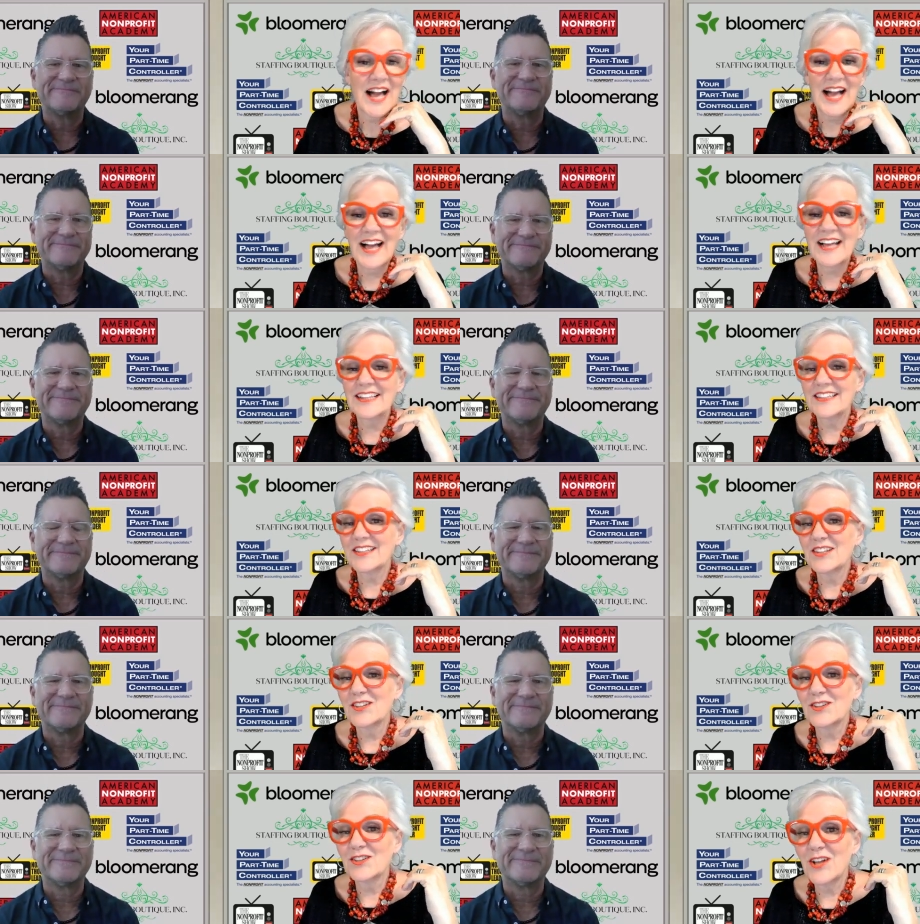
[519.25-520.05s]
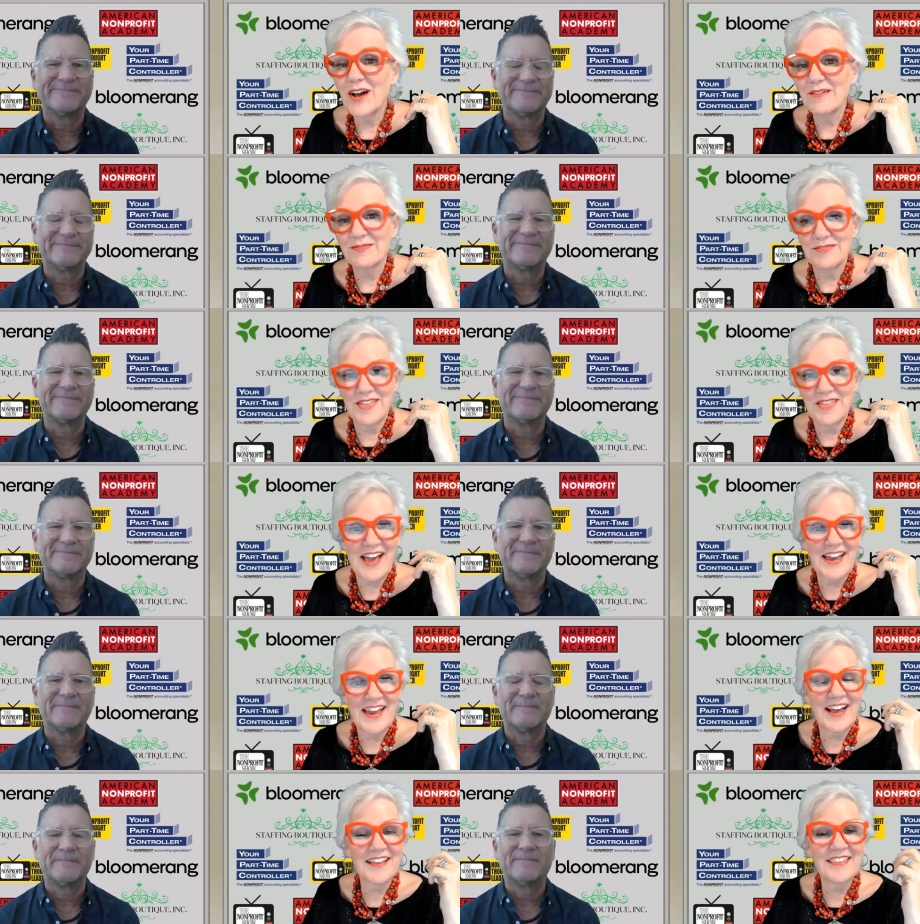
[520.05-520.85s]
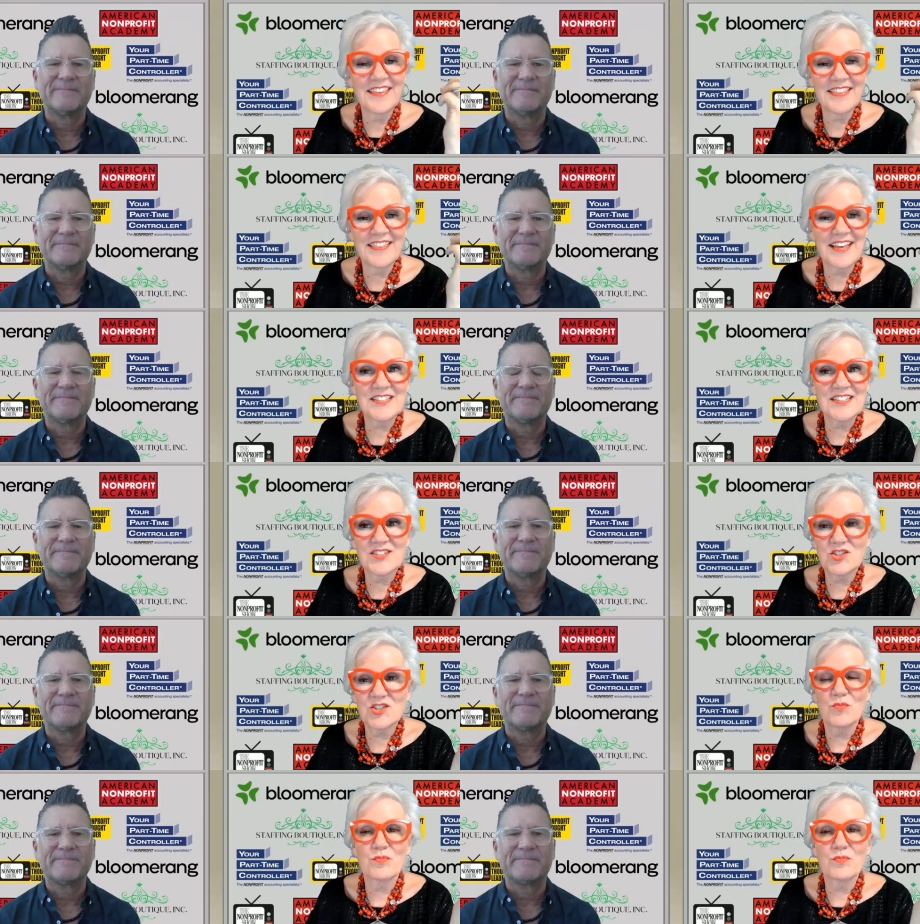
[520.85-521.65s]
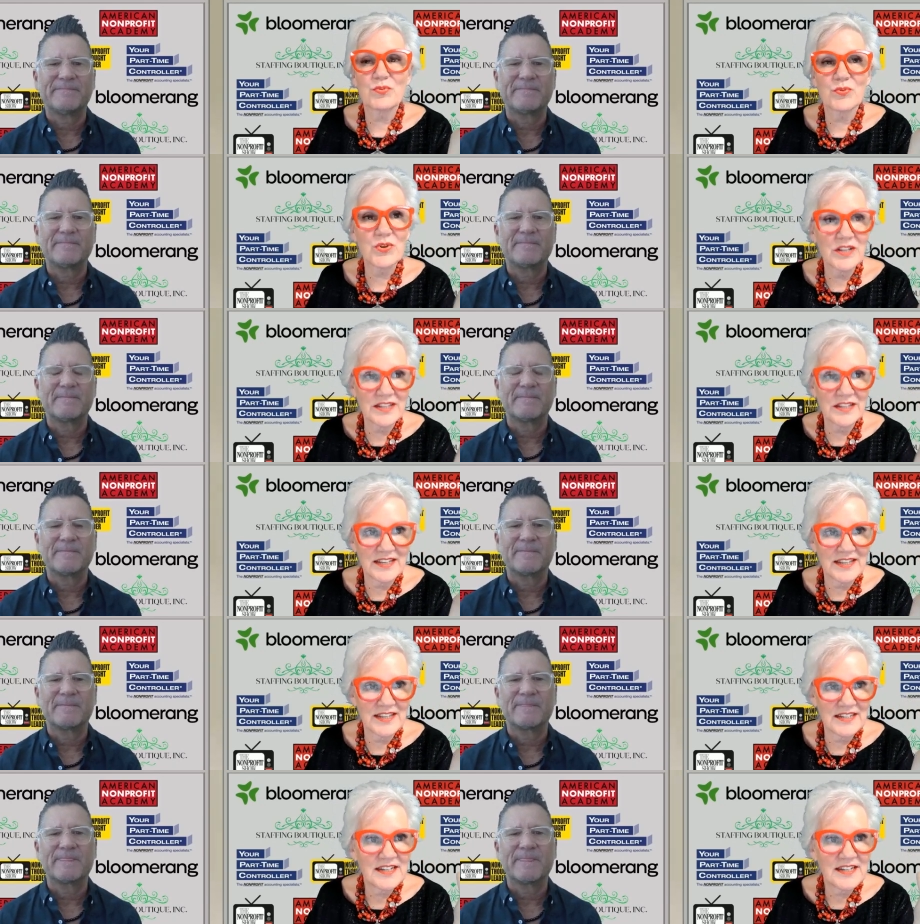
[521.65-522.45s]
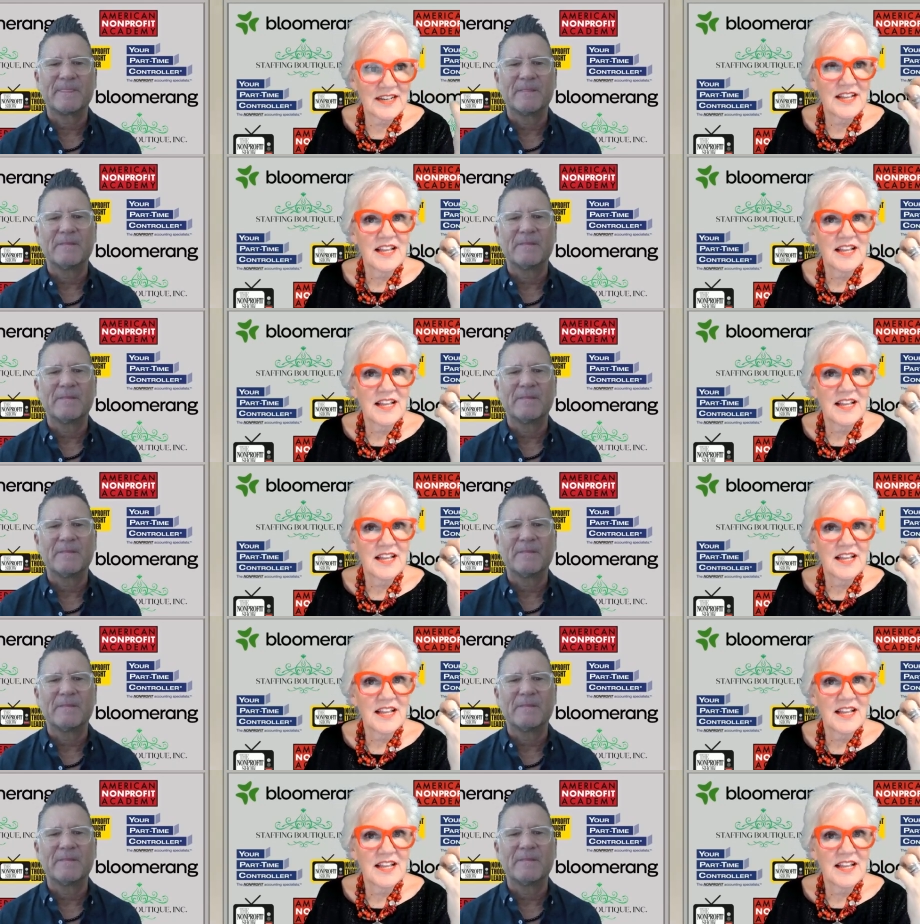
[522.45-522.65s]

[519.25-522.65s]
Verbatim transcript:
Speaker 1: I love that. I think that's brilliant.